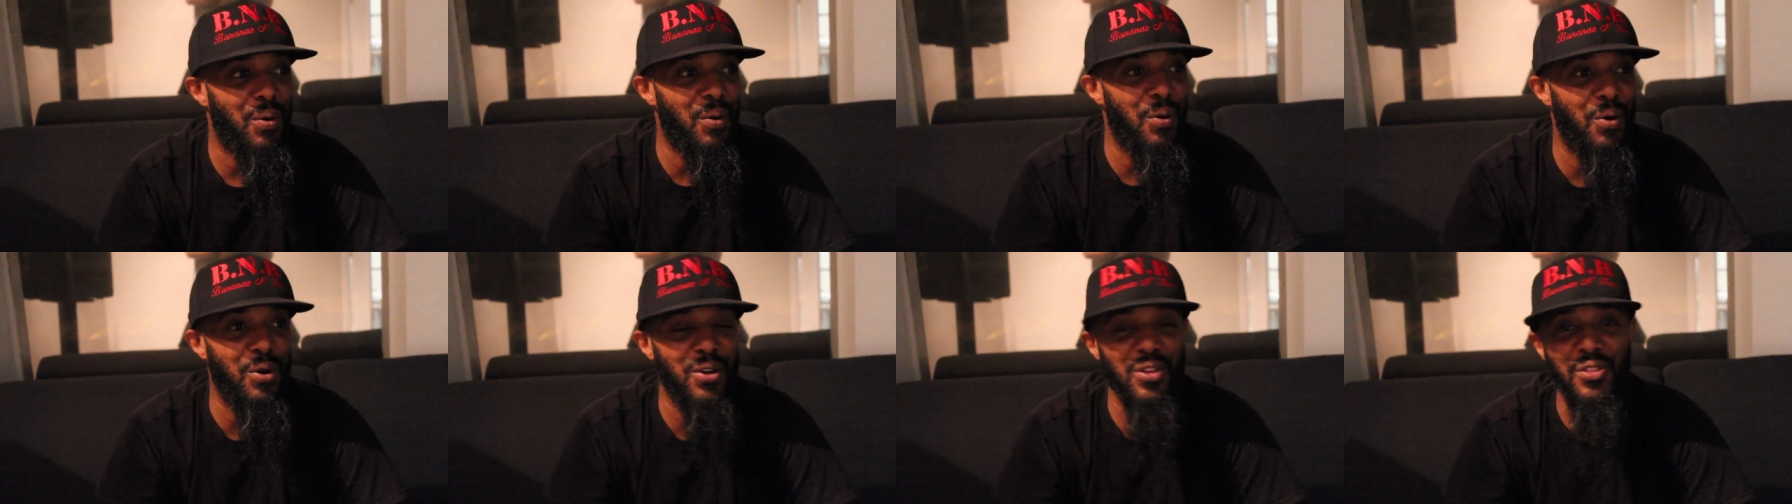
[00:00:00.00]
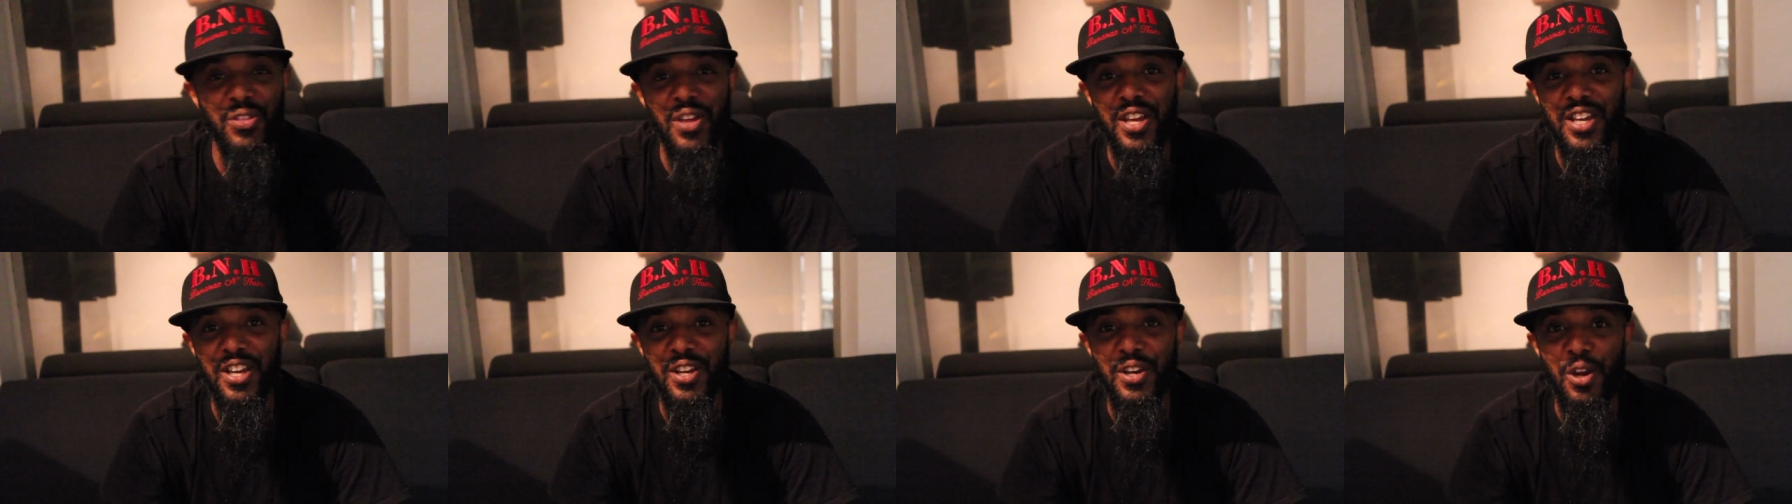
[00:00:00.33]
Or you
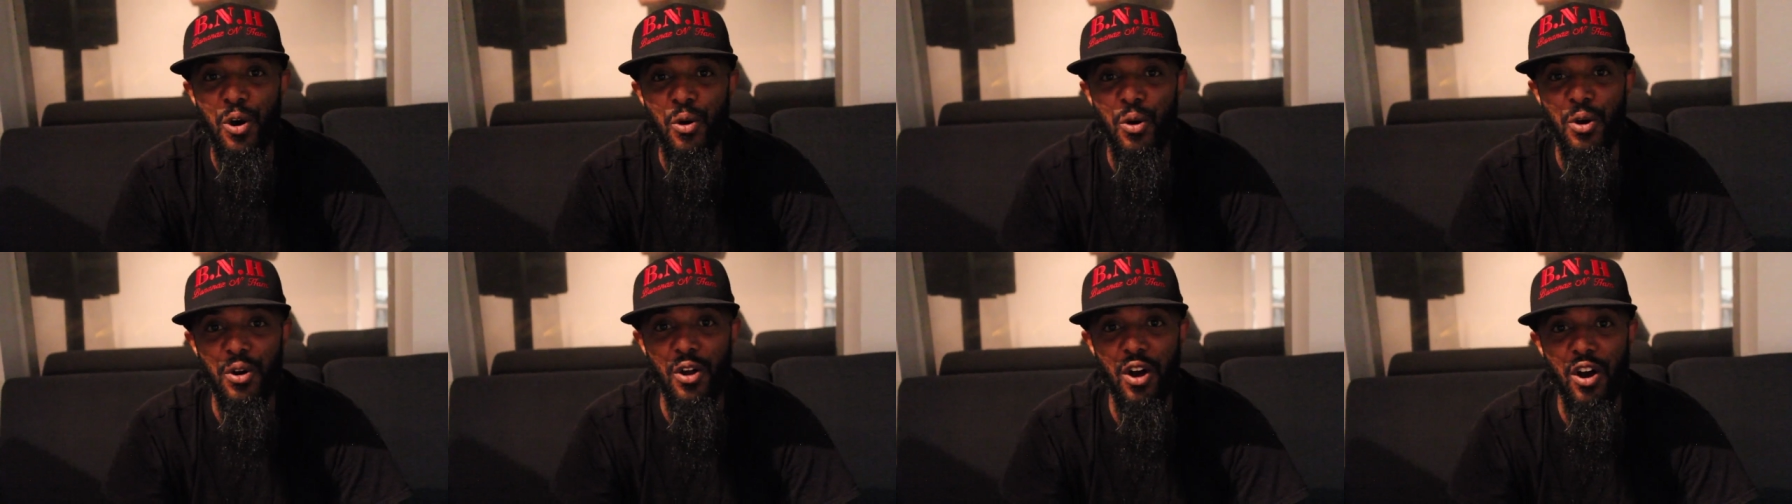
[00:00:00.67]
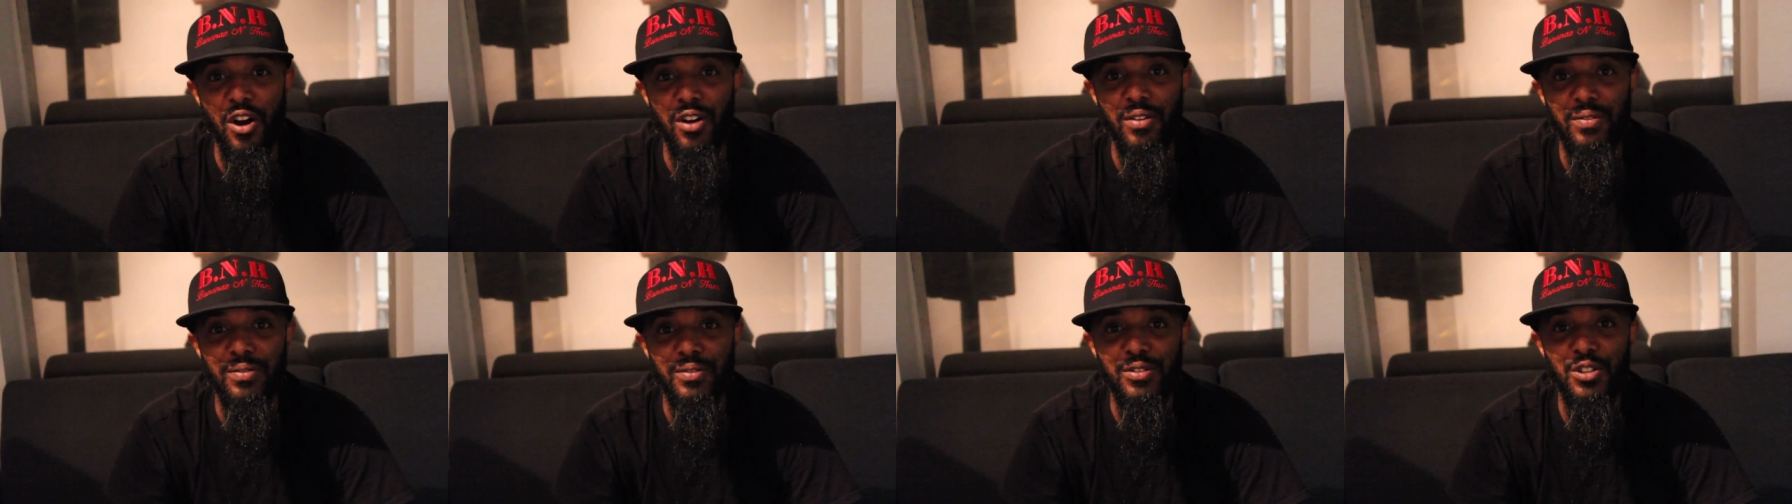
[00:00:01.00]
think you know it
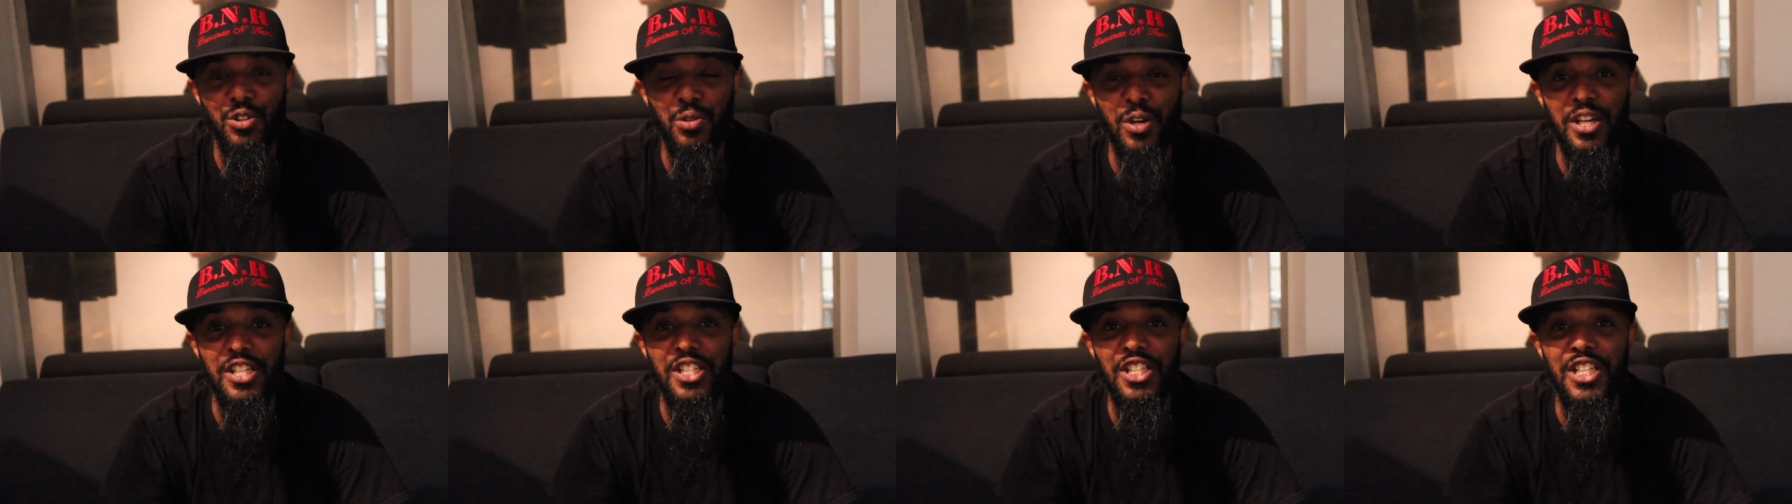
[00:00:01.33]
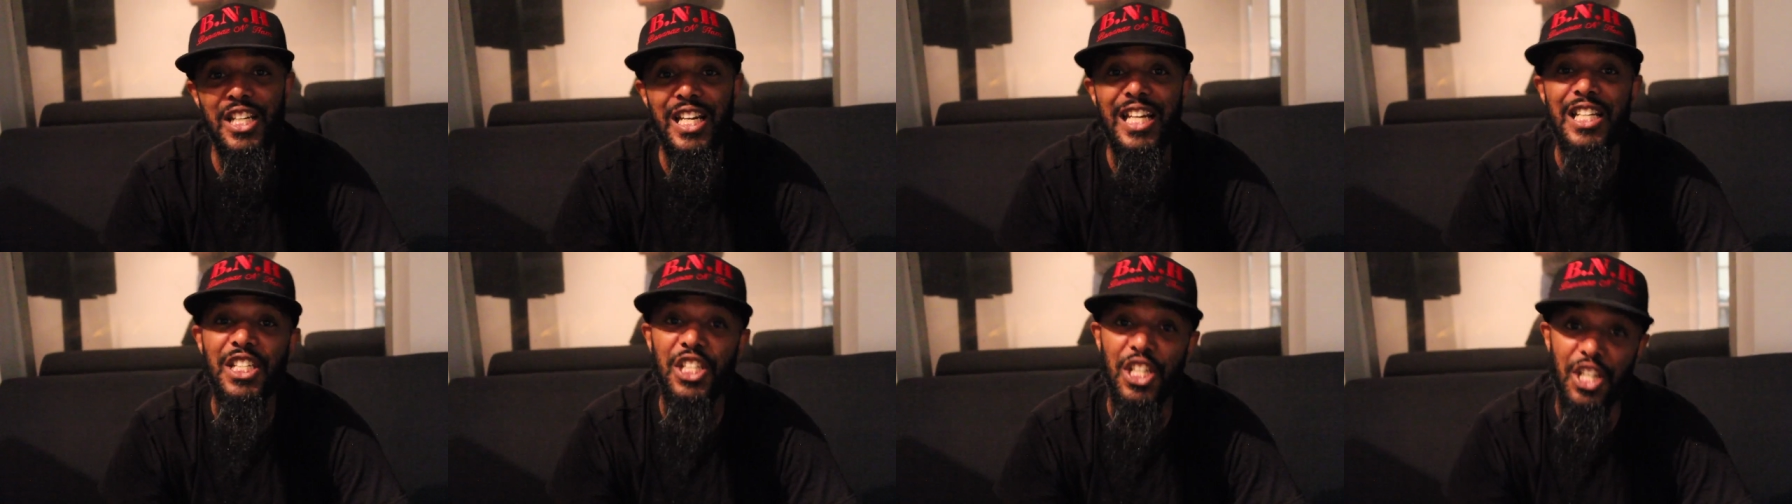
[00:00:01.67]
all. Trust mm.
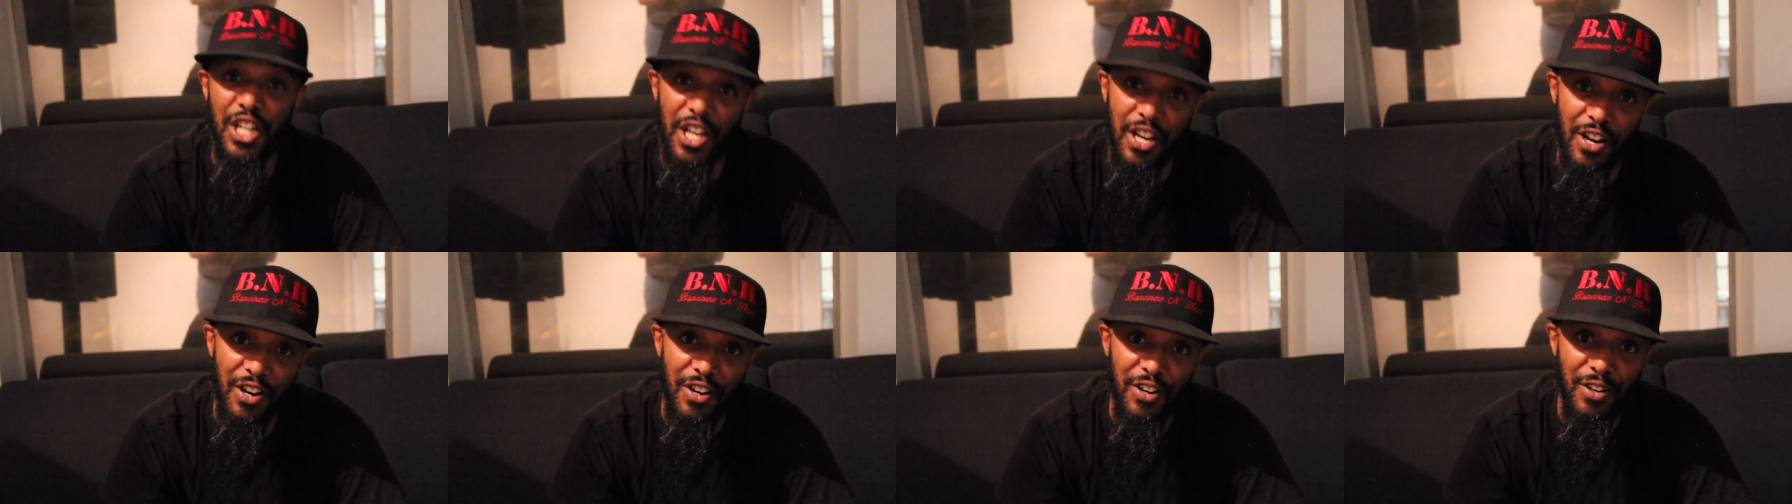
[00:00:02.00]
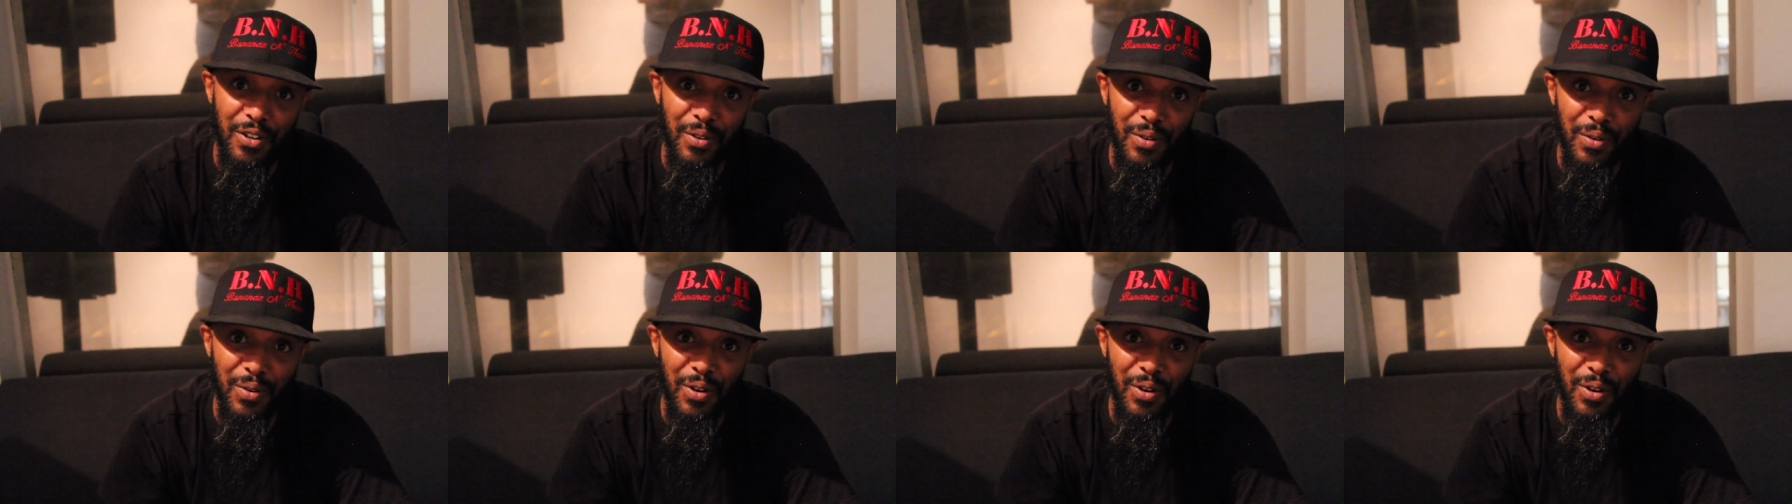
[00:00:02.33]
your engineer.